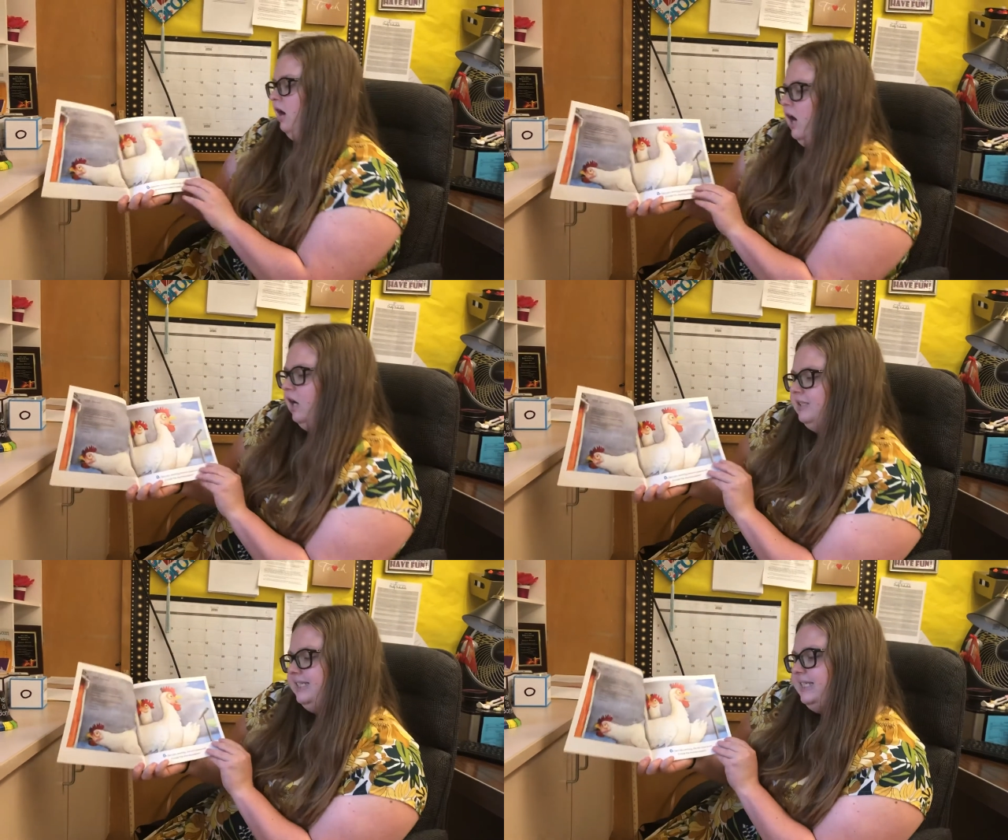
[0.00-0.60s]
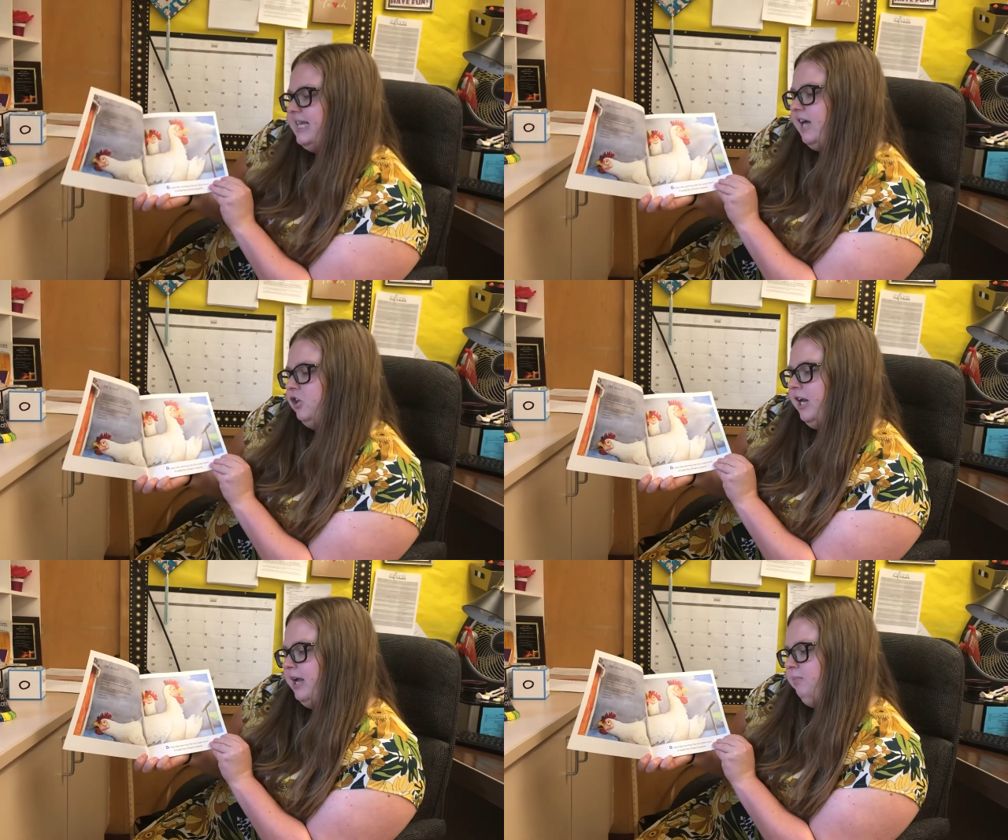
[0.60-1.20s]
On
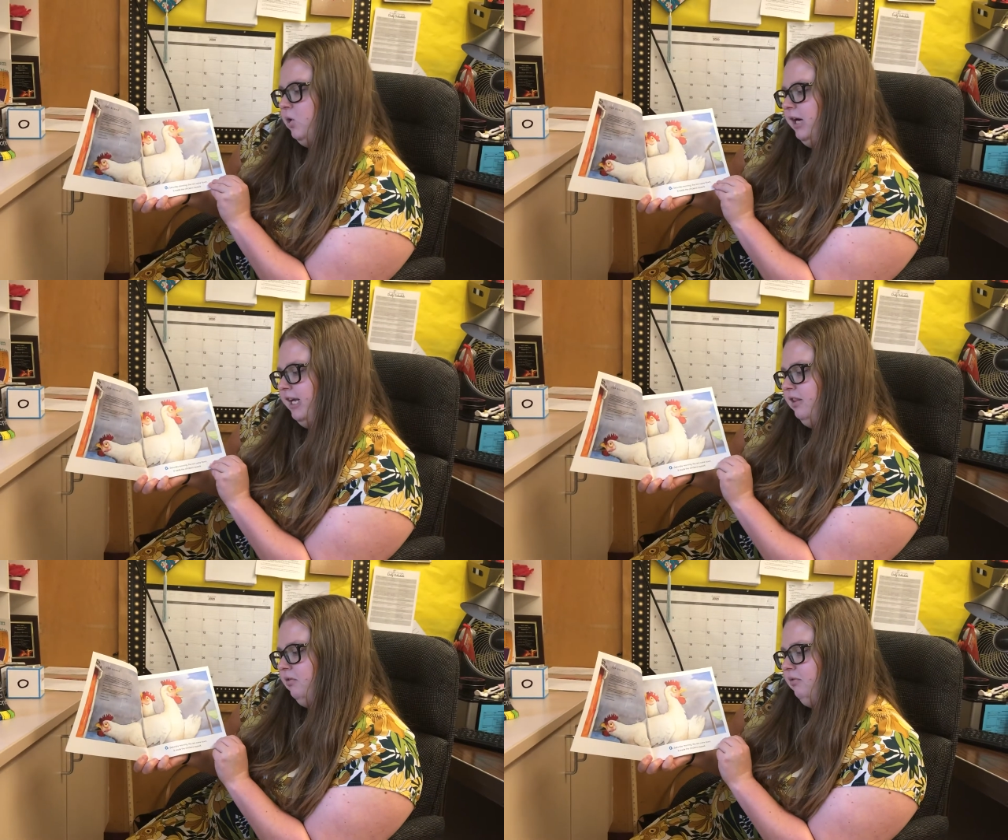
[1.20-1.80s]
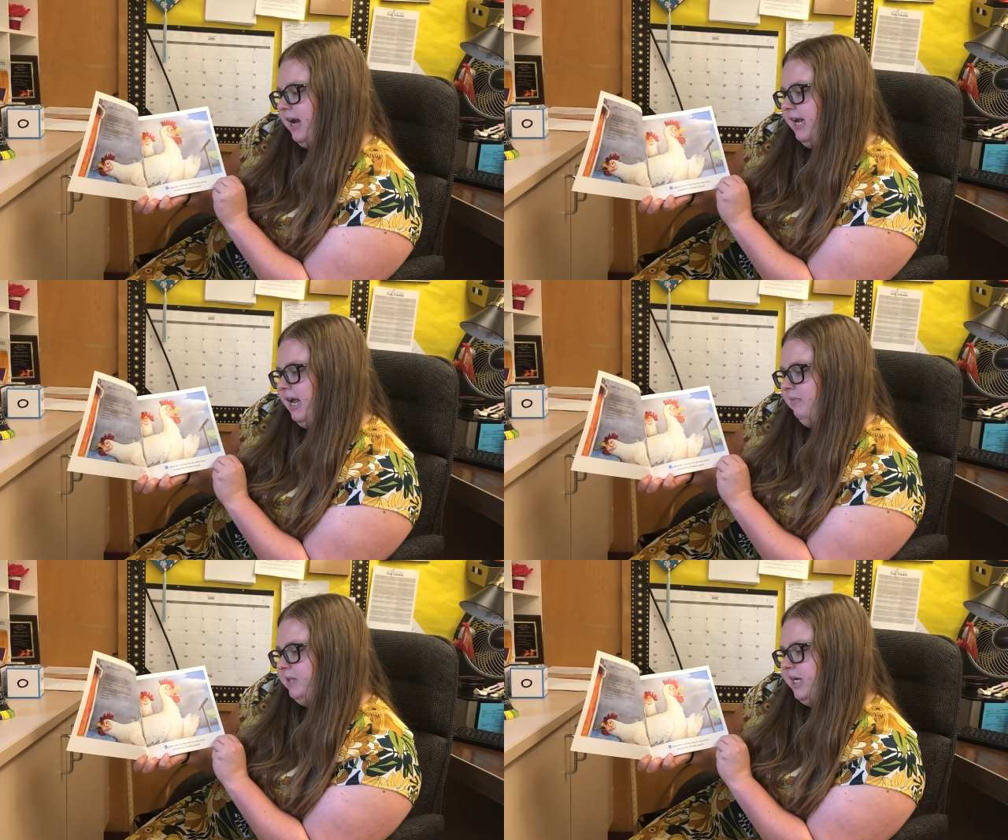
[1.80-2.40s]
Saturday morning, the rain
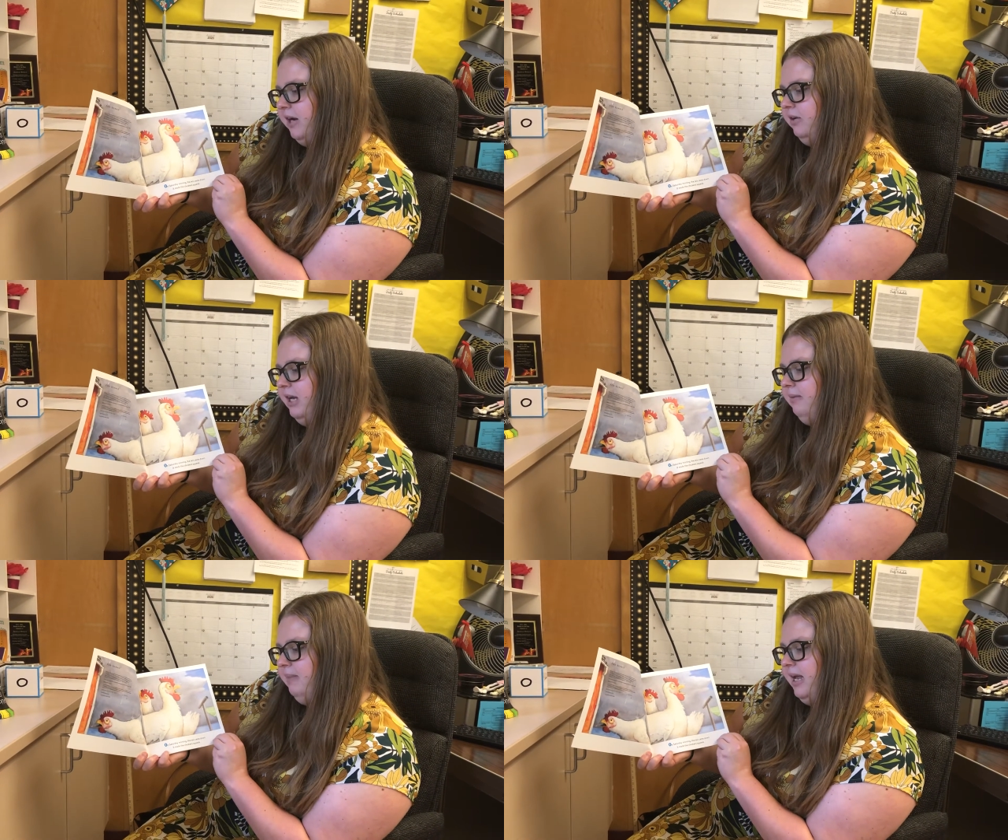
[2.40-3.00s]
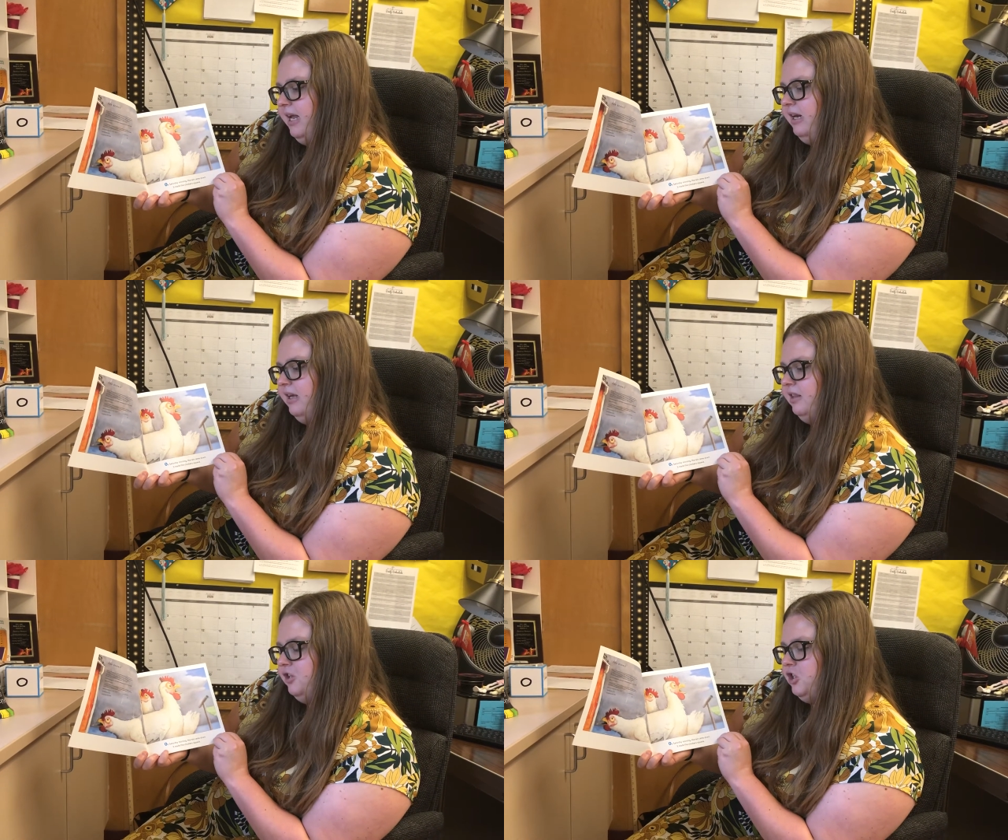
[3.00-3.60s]
came down and made
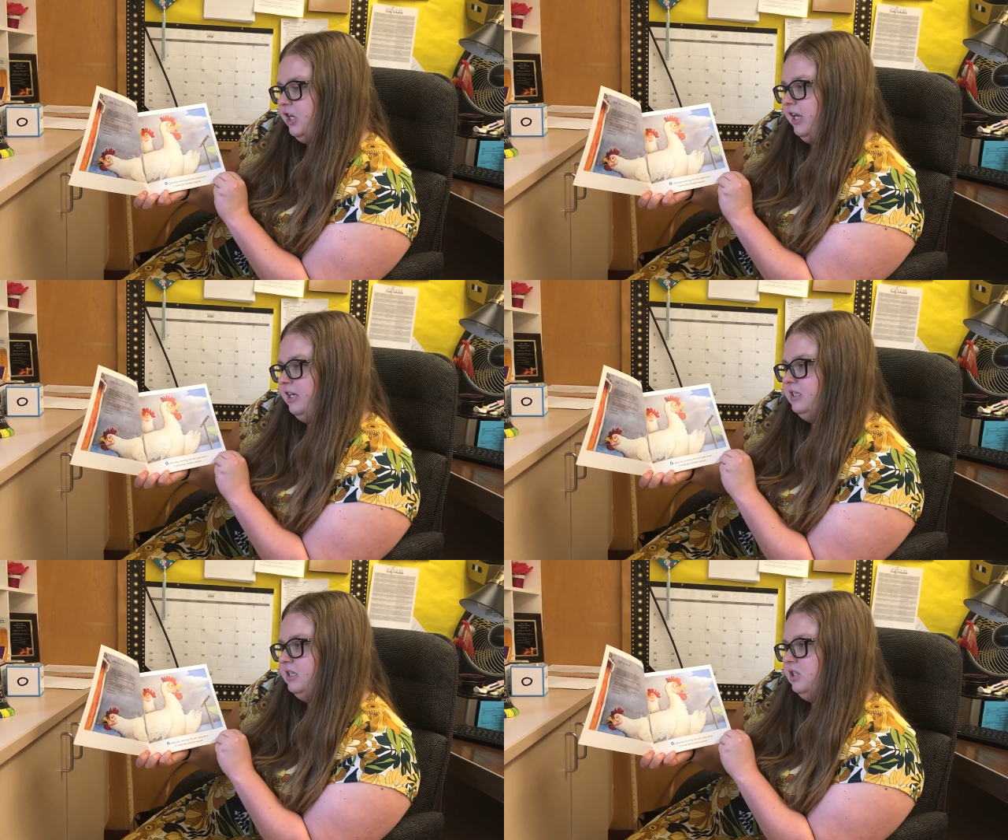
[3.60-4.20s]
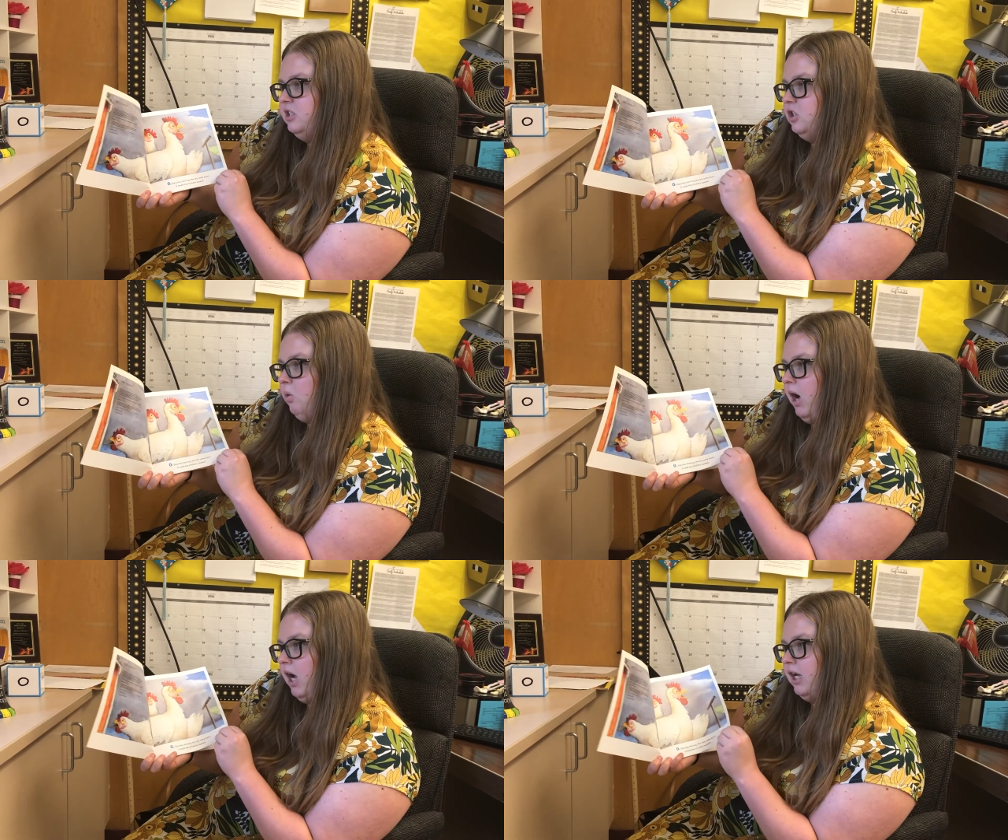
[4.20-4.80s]
the chickens
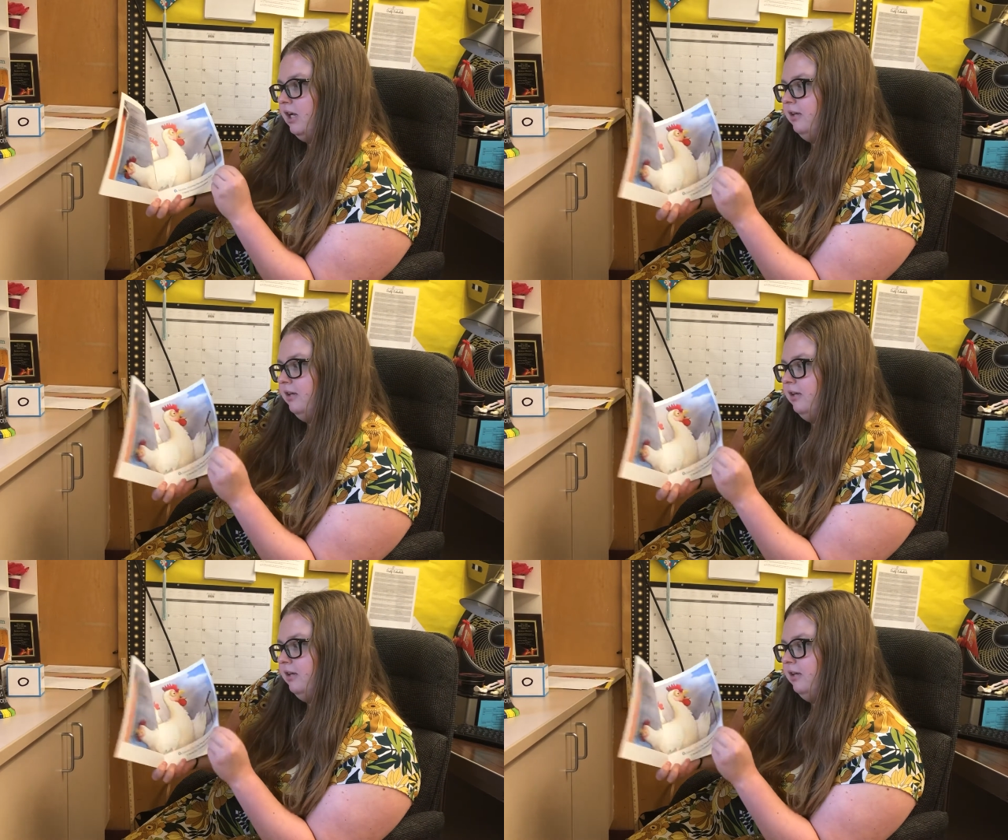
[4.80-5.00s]
squawk.